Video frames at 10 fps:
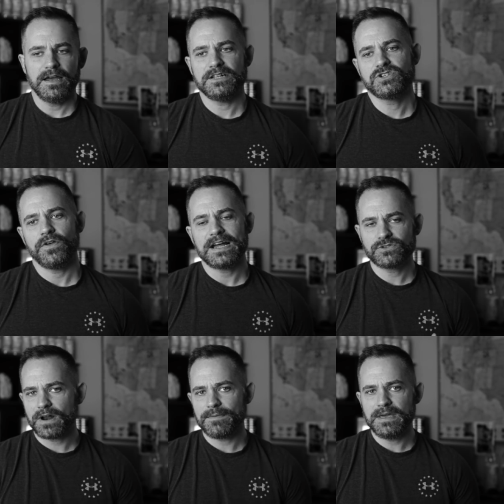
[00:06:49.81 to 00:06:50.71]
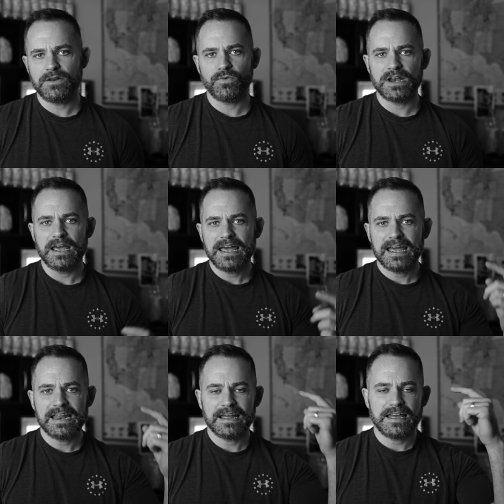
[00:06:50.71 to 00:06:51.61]
And so that's what I mean when
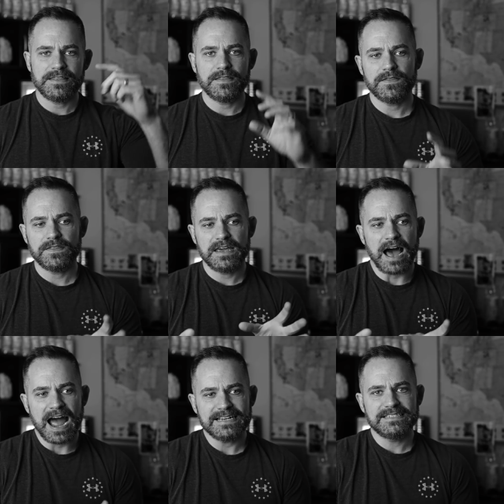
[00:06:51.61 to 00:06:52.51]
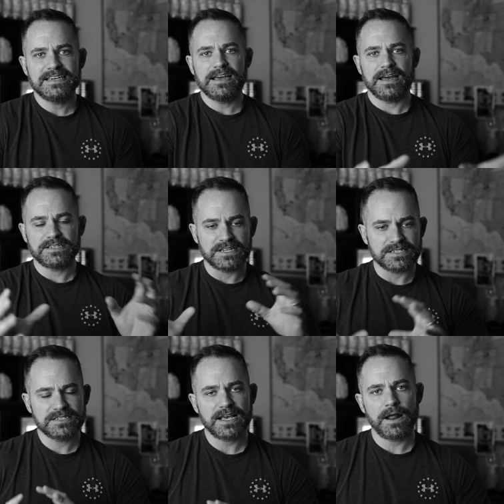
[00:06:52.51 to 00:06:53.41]
the idea is to
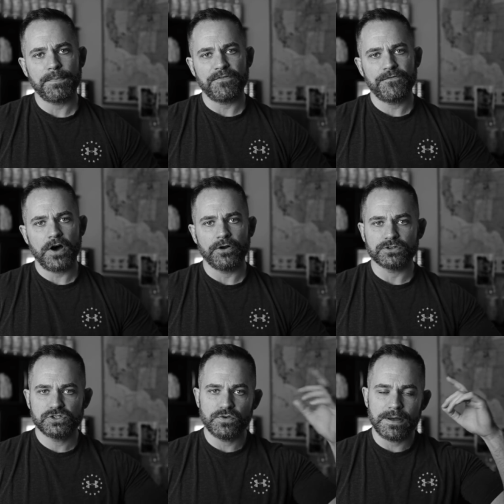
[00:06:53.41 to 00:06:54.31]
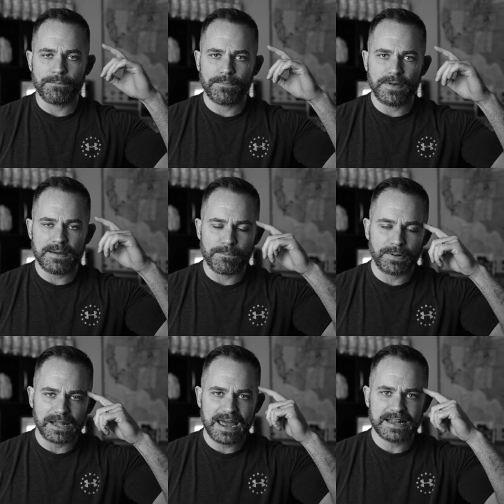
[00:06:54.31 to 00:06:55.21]
set up a funnel to
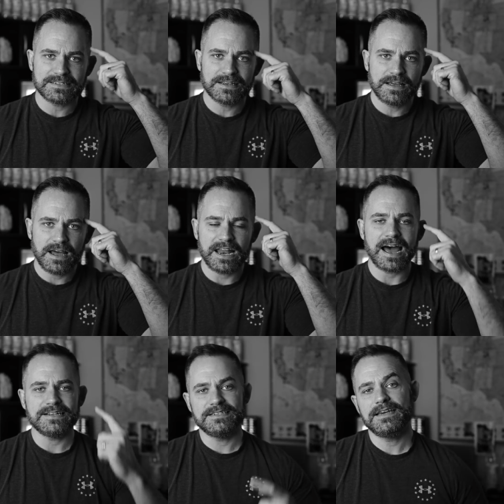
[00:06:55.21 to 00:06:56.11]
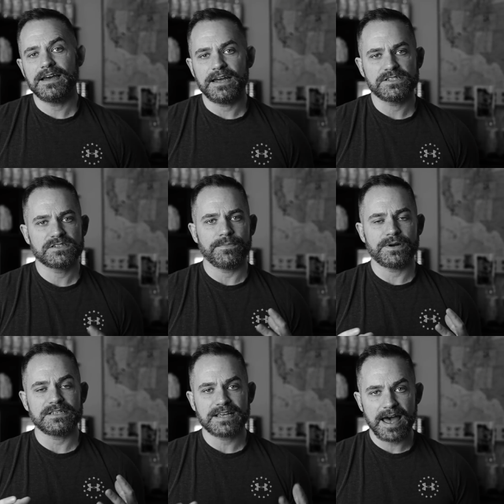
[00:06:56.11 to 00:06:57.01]
implant an idea in
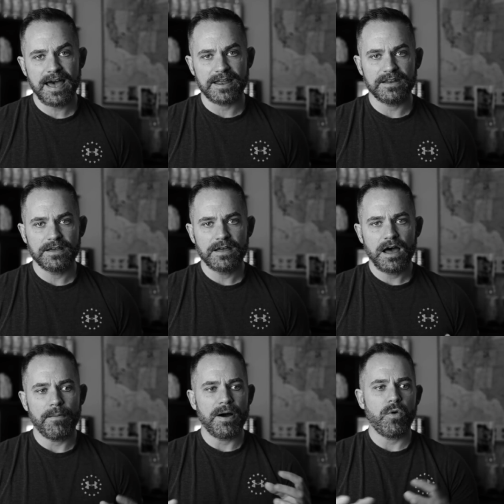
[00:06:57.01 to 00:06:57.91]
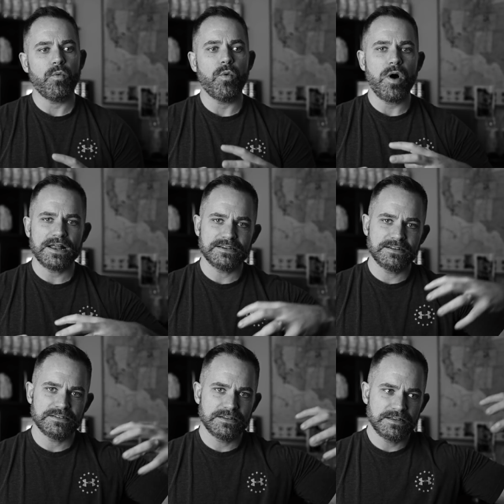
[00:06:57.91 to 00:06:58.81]
somebody's head about what
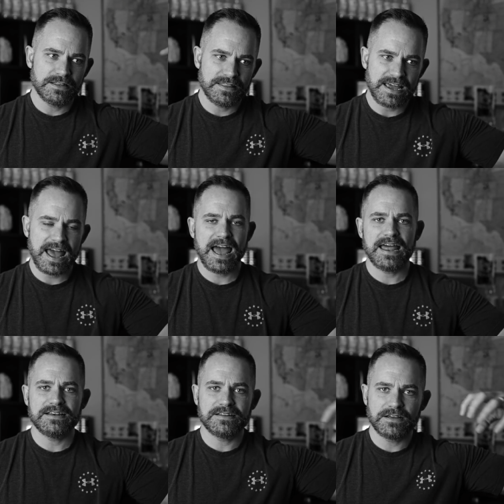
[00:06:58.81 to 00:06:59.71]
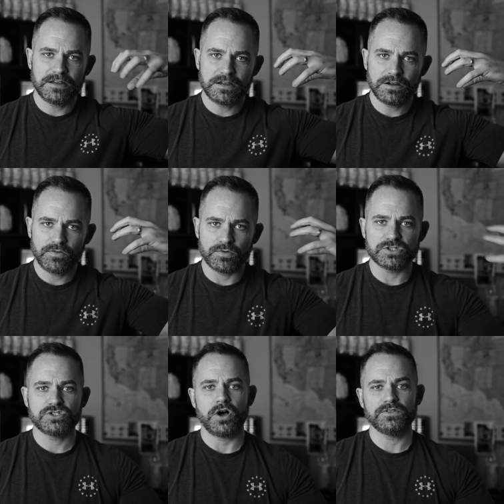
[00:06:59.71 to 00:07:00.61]
the end
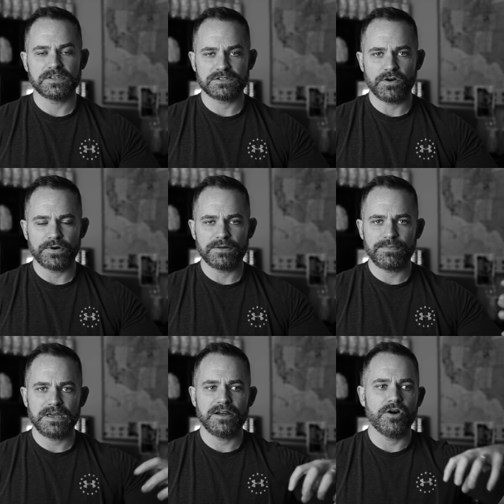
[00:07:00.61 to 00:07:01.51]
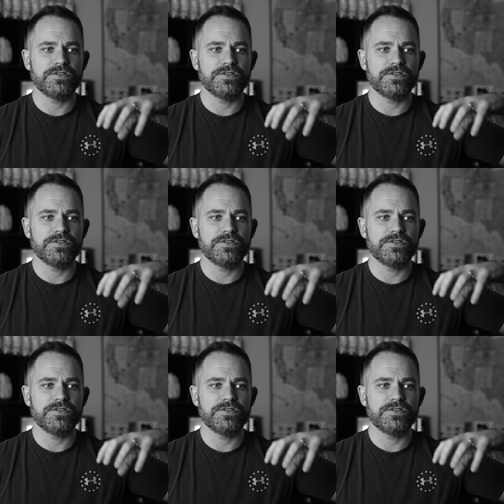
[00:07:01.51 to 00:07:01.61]
result is going to be, or